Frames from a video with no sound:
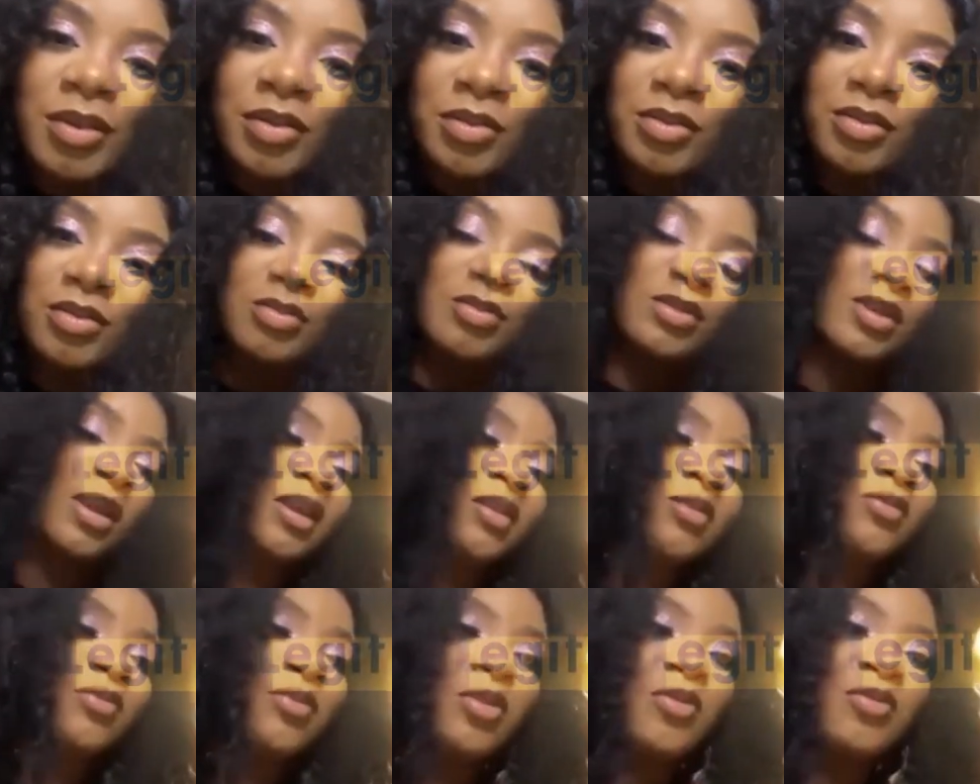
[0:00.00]
I won't
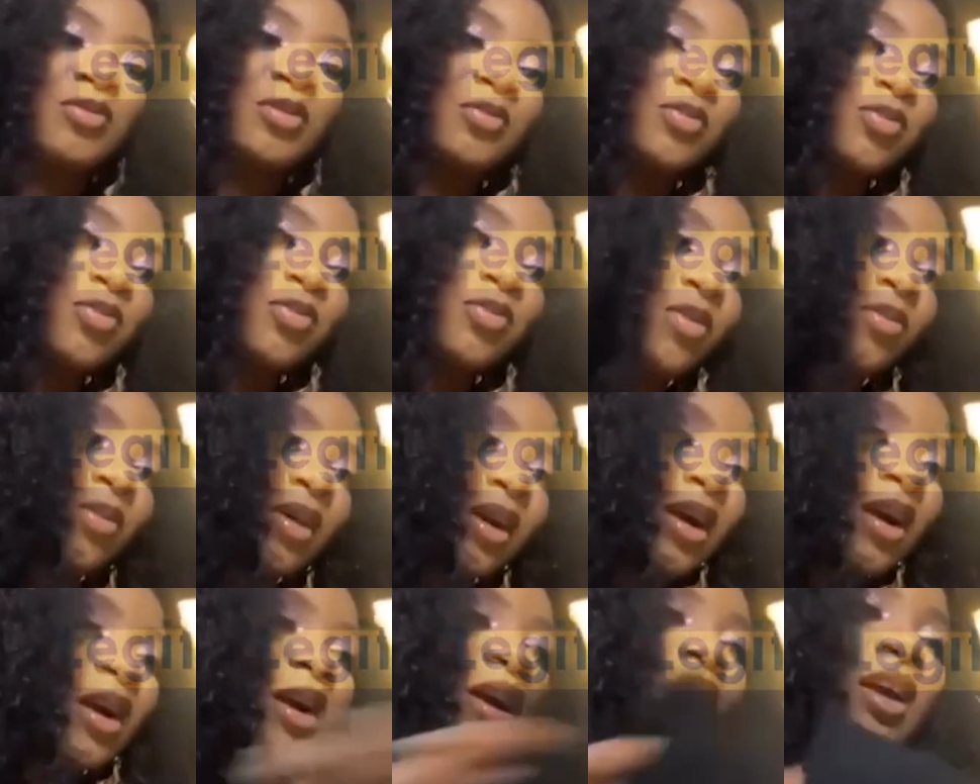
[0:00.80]
get involved with
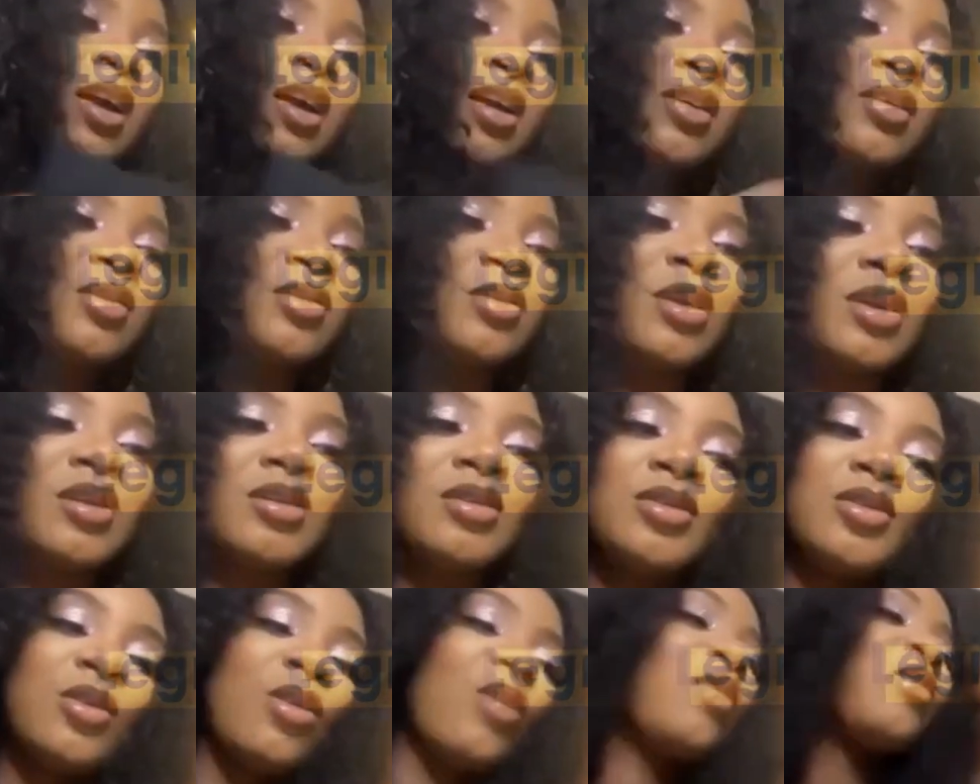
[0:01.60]
Boma
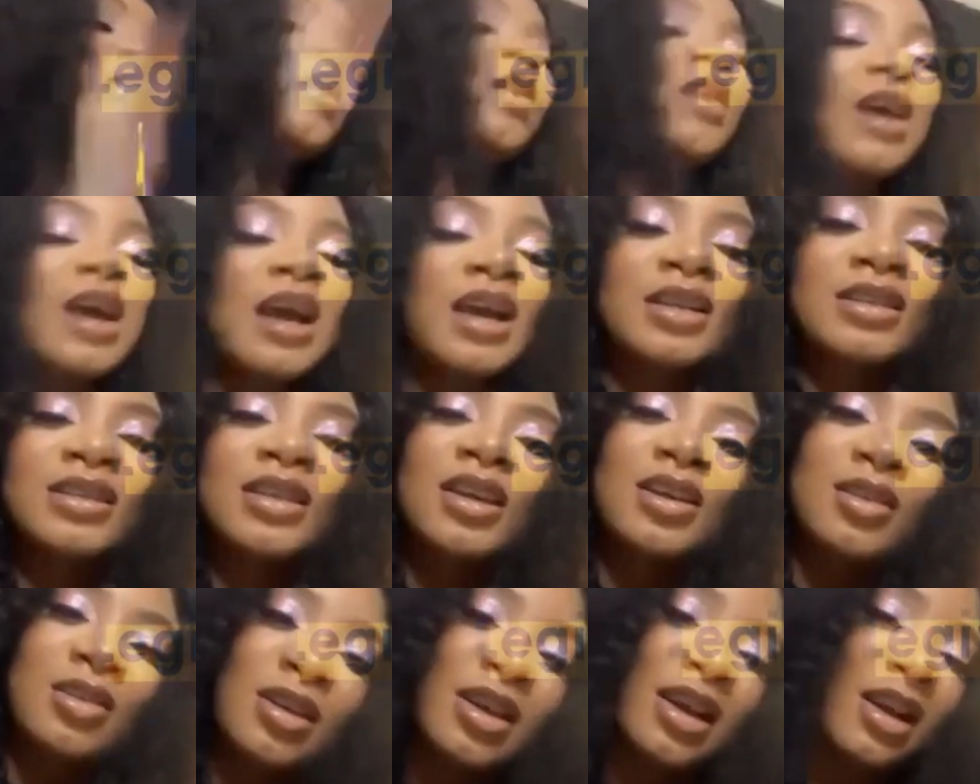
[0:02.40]
and the other guys
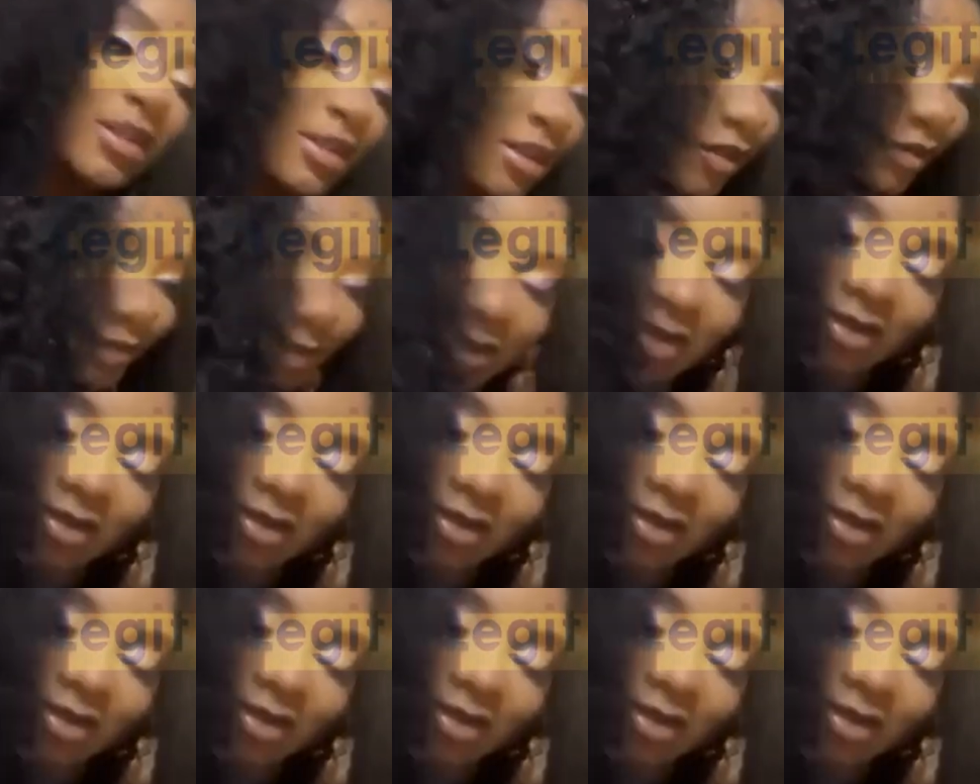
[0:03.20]
that you guys have